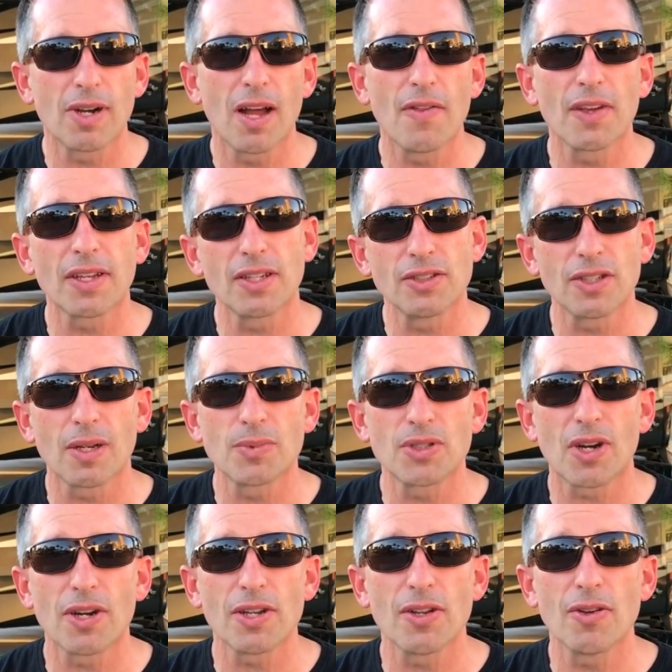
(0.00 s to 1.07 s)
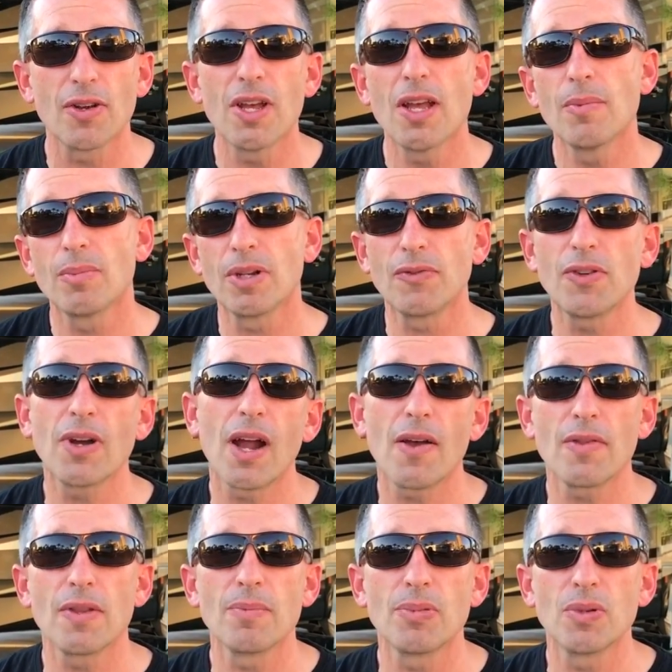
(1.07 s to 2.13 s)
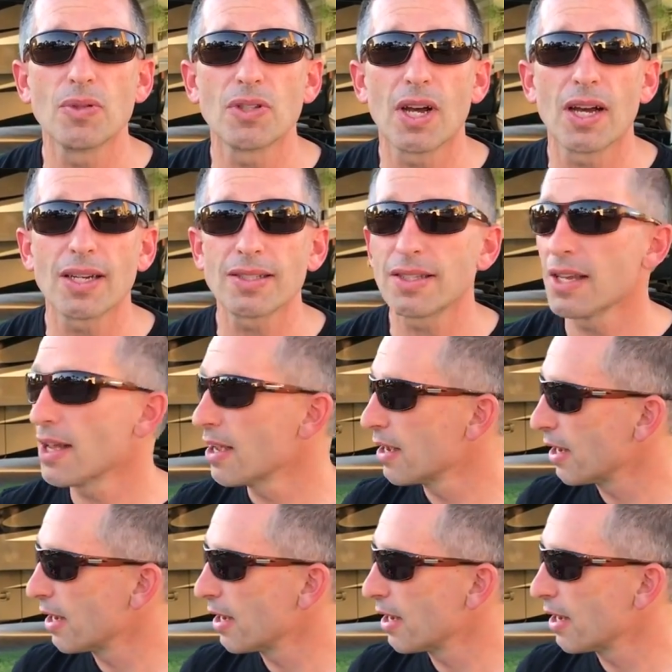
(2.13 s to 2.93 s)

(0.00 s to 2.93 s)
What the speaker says: around that can jumpstart you, but if you're out in the boondocks,